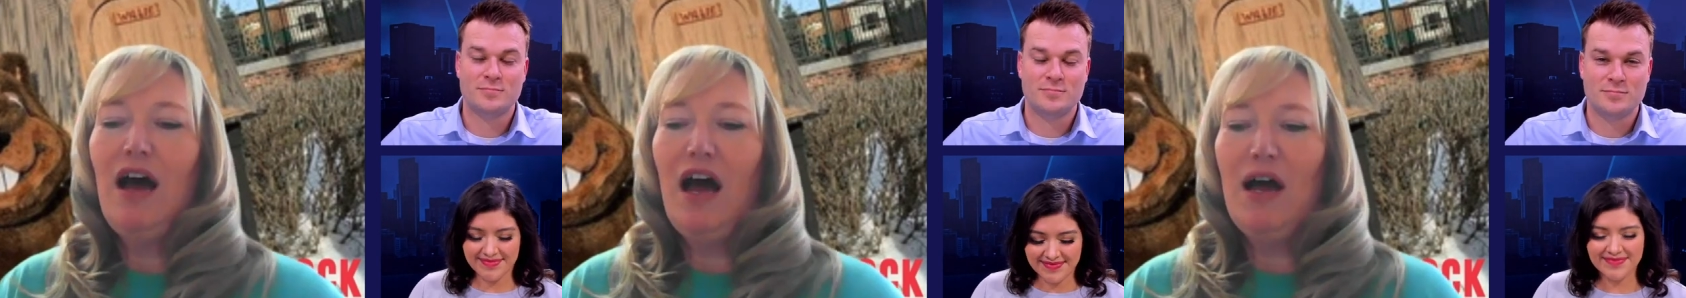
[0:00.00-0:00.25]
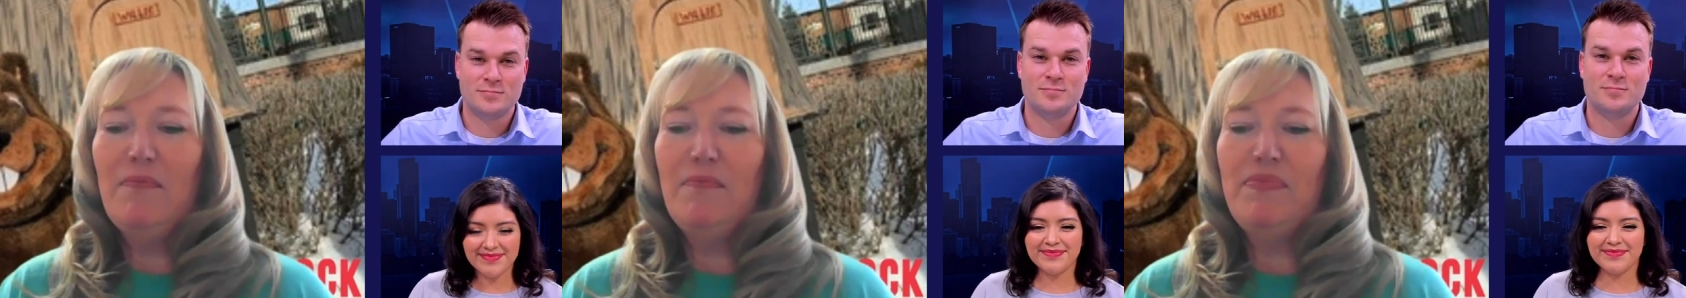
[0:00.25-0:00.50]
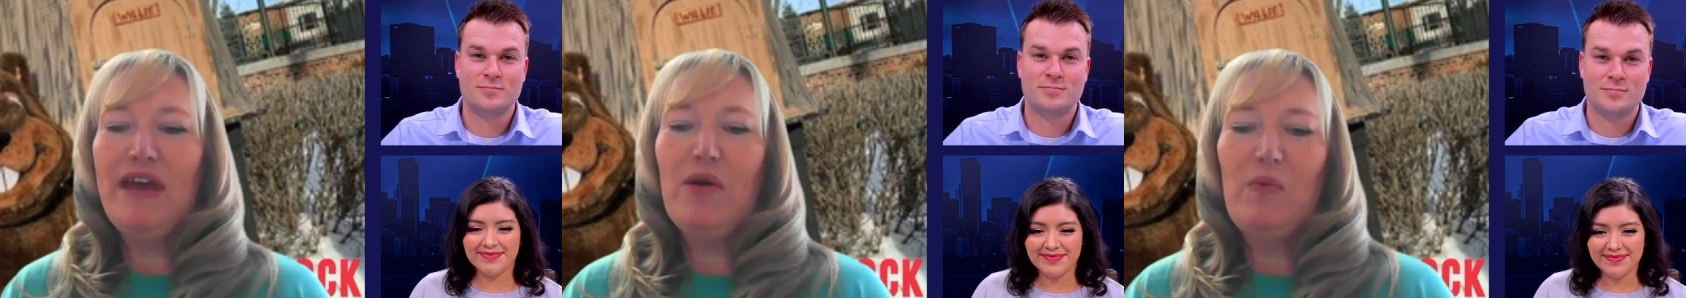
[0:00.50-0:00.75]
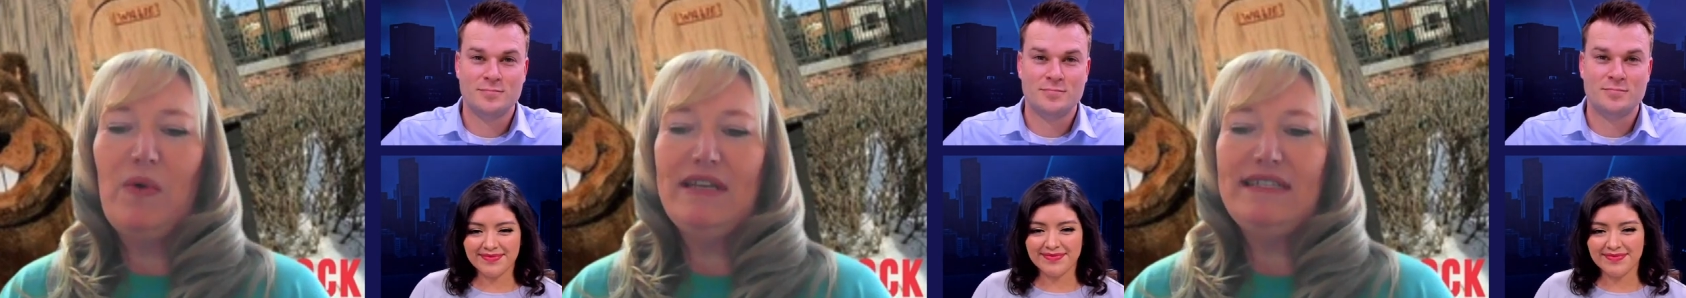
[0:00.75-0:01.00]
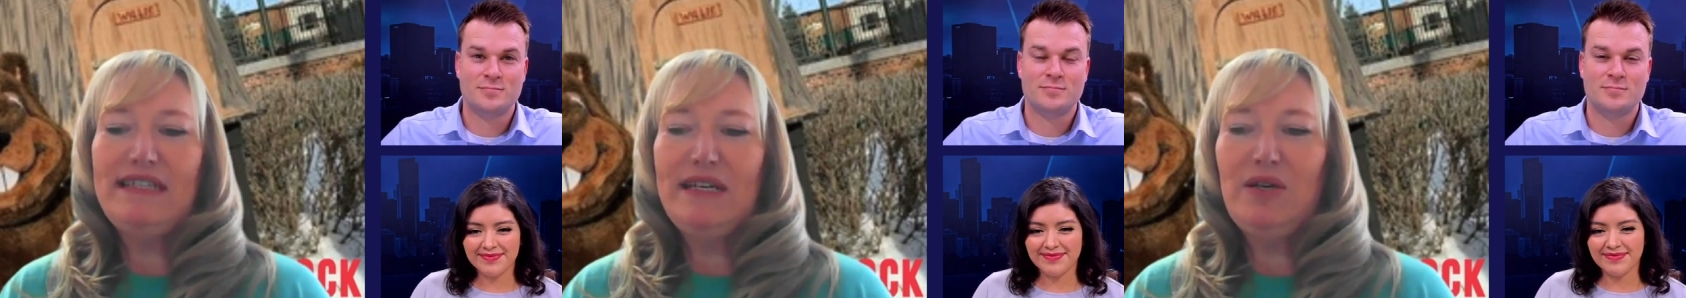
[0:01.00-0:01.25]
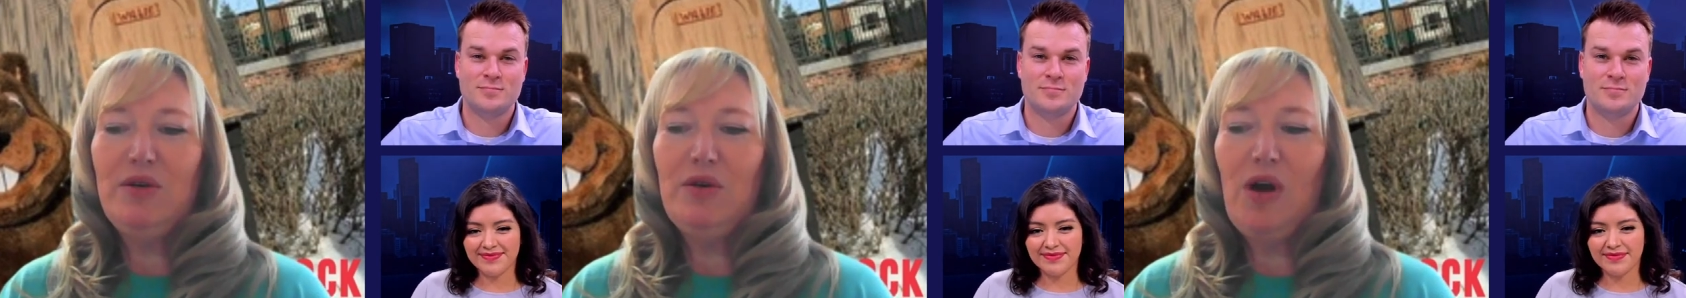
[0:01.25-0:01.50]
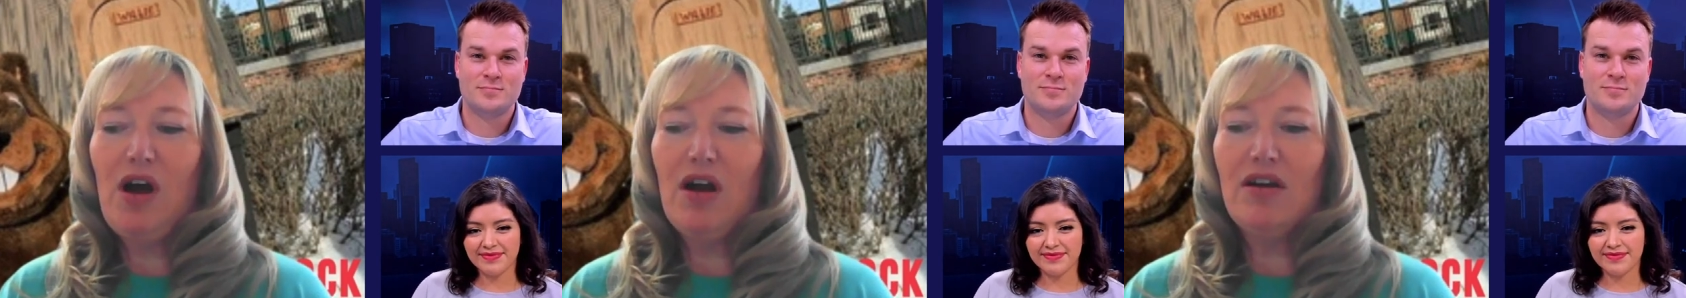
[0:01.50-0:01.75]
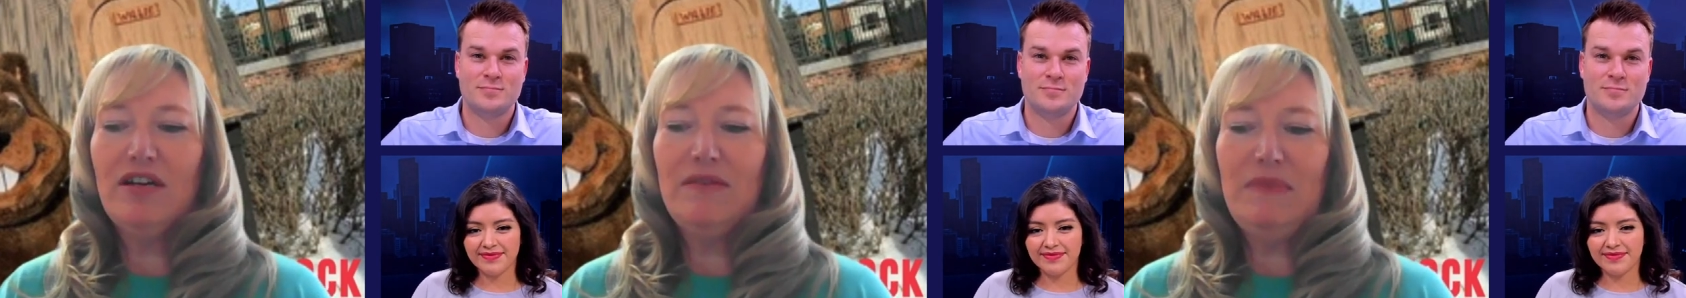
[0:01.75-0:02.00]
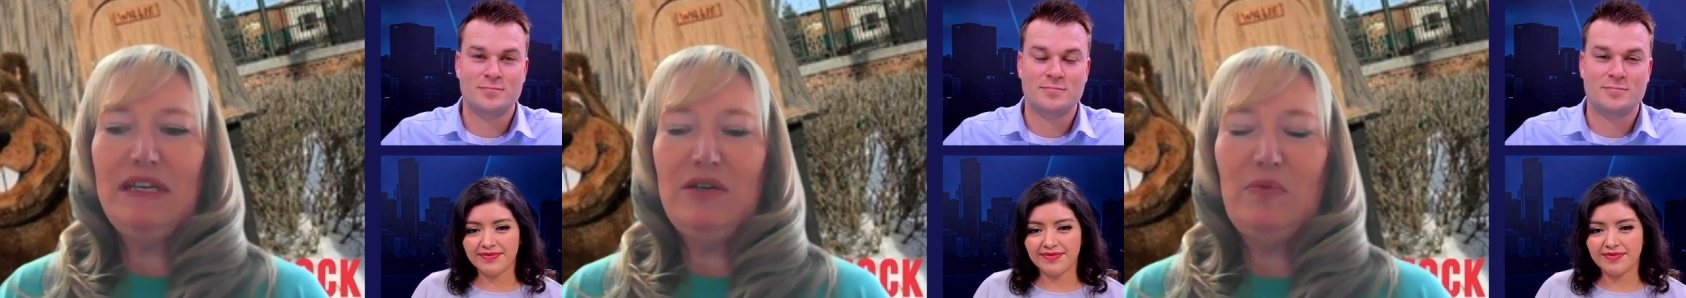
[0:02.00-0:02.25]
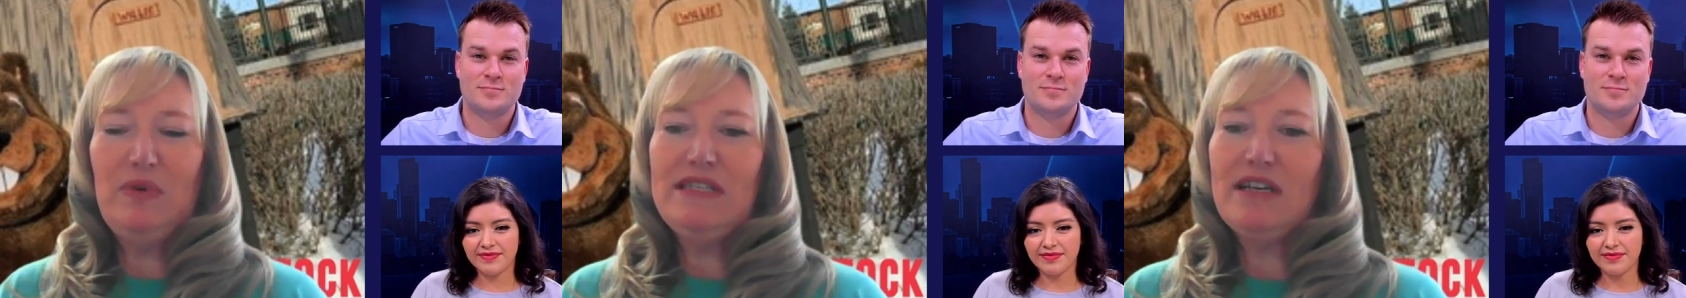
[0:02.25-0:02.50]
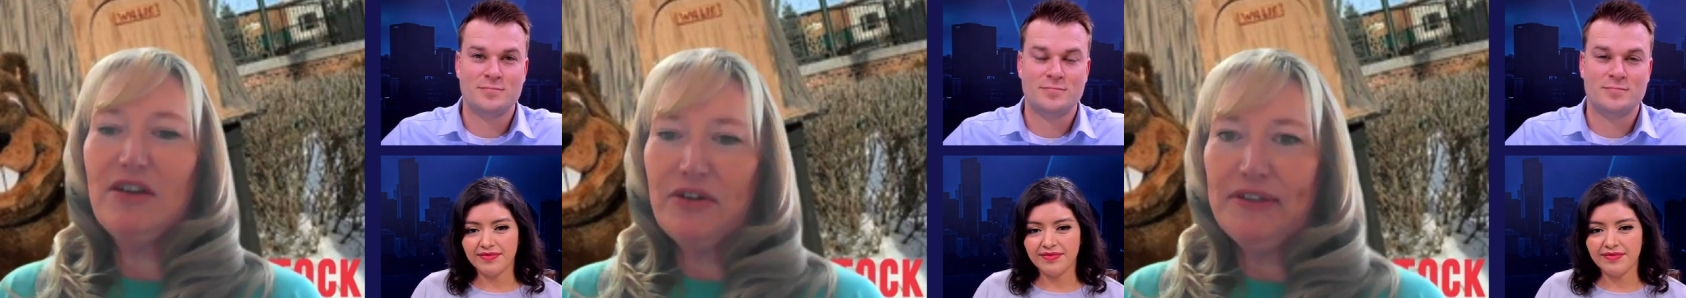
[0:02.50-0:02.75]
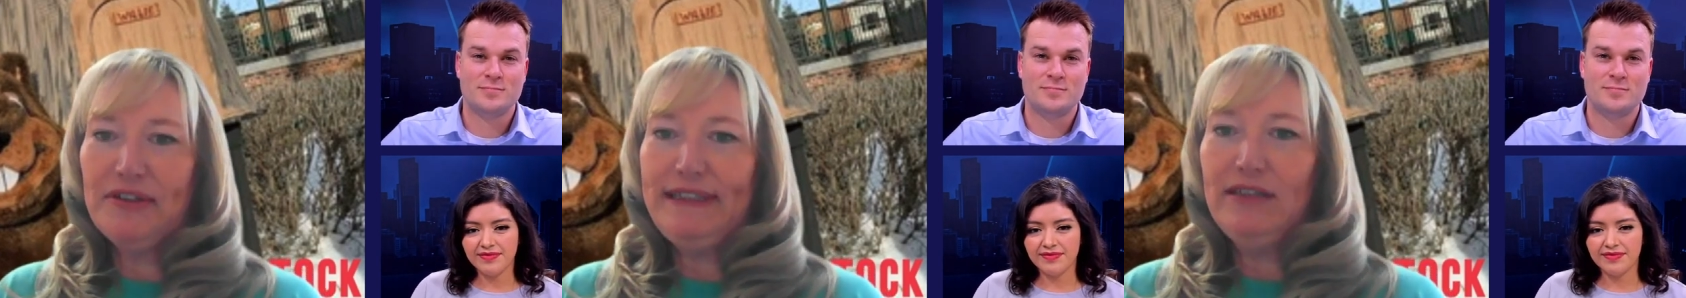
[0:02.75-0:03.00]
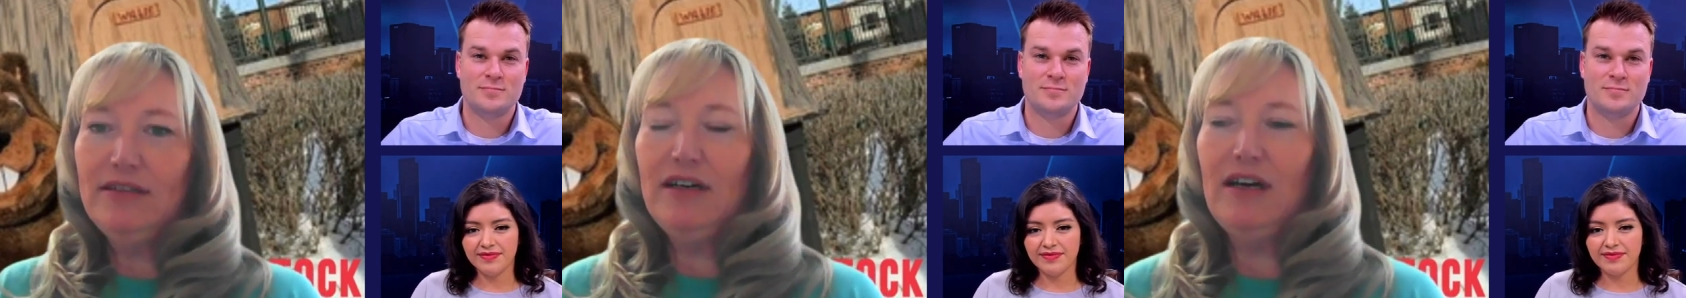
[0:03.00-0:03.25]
Speaker 1: um, that Wednesday, our committee, we start early.